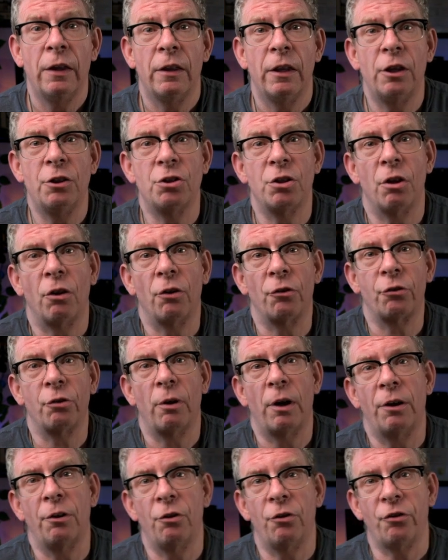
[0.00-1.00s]
They should
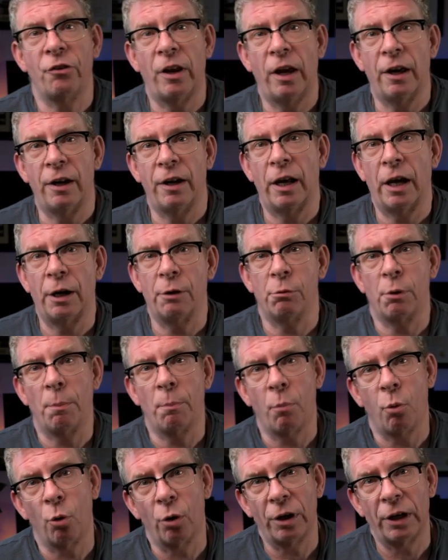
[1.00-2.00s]
also understand how to
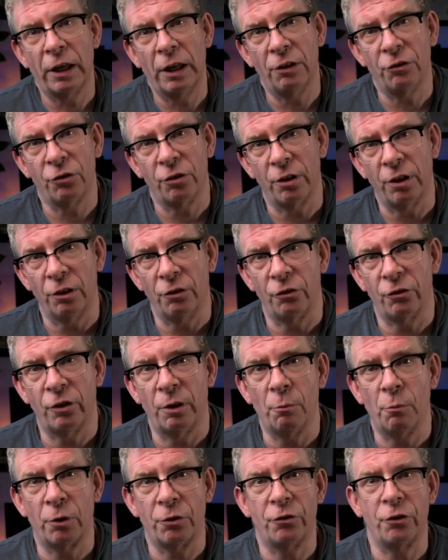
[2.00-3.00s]
report incidents
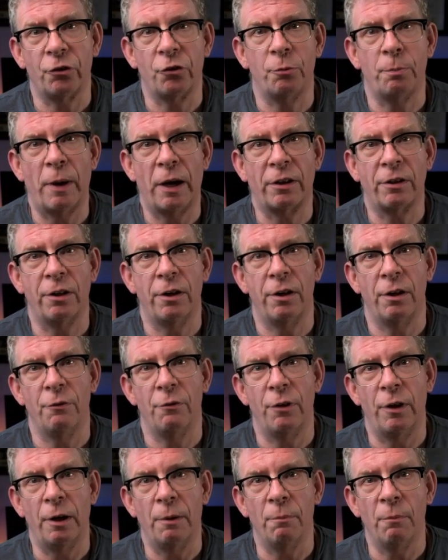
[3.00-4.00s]
and what's expected
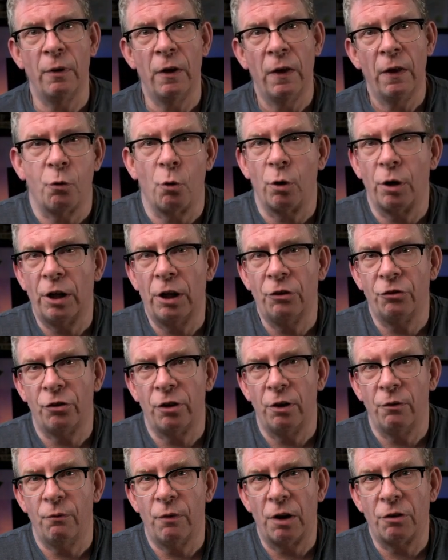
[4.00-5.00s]
of them for an
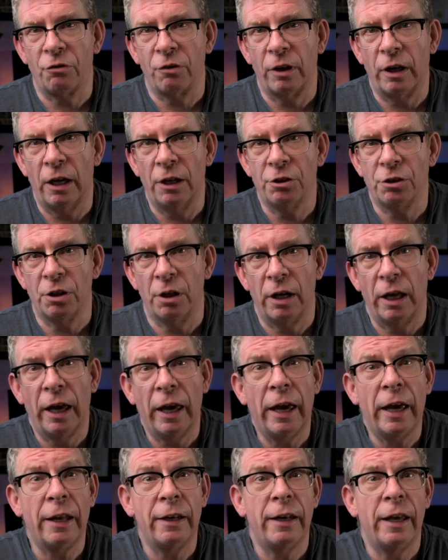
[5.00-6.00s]
incident investigation.
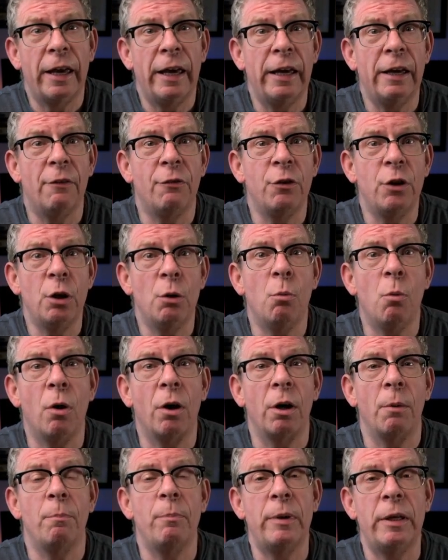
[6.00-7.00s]
And hey, if you
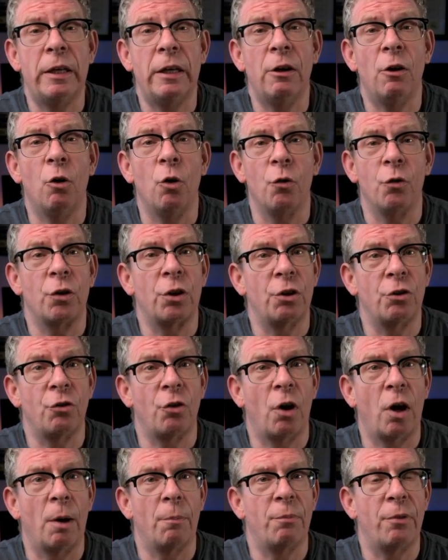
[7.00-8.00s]
want to be over the
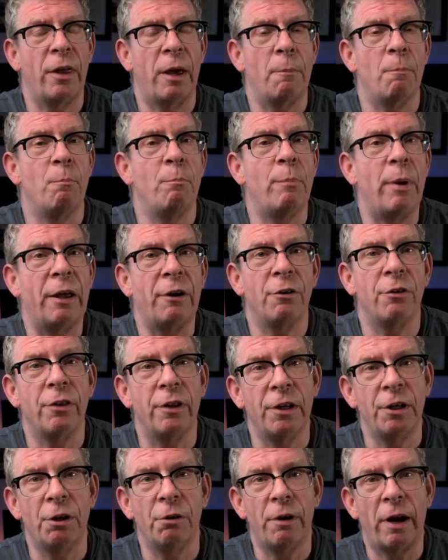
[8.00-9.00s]
top, that better
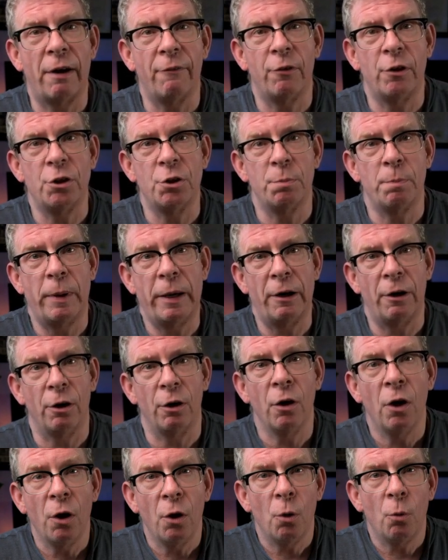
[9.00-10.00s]
than your average
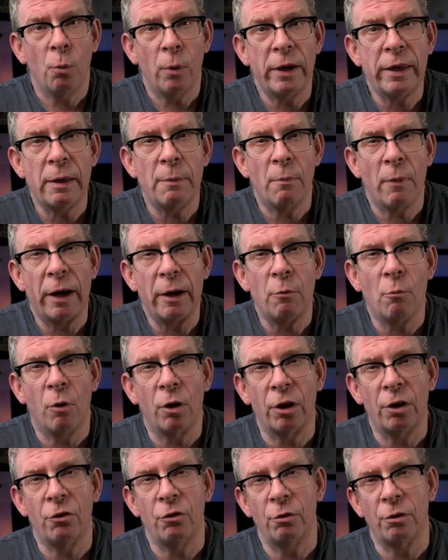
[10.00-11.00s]
bear, what you might
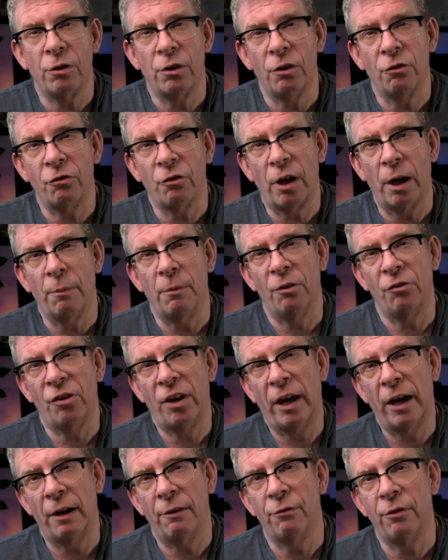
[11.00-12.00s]
want to do at this time is
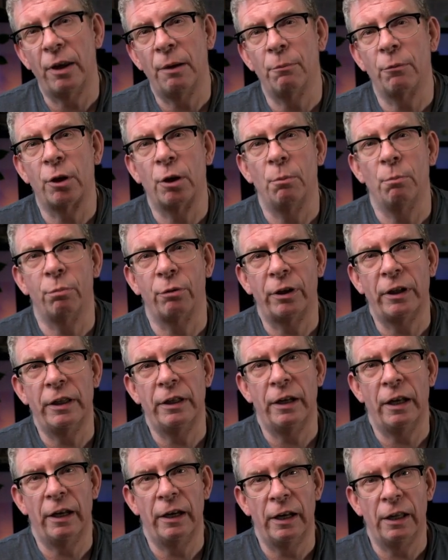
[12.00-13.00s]
have them
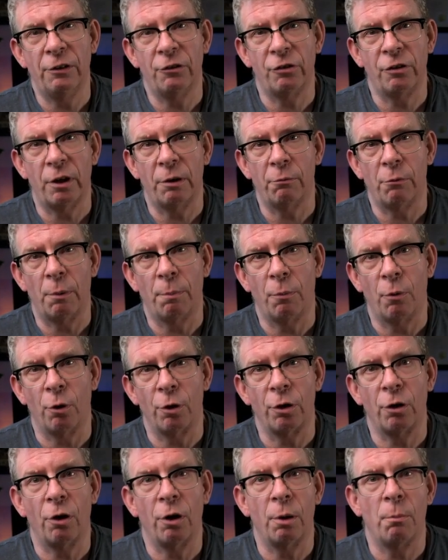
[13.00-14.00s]
complete an incident
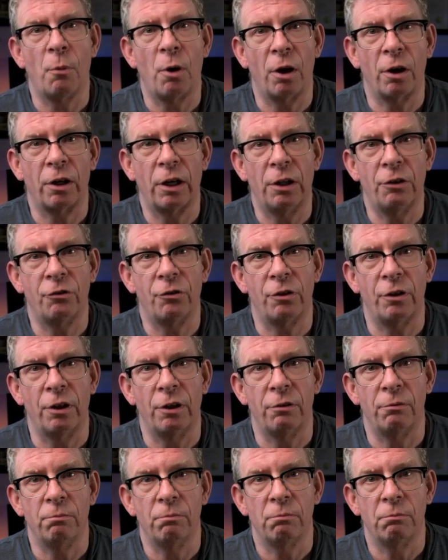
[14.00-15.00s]
report on a mock incident.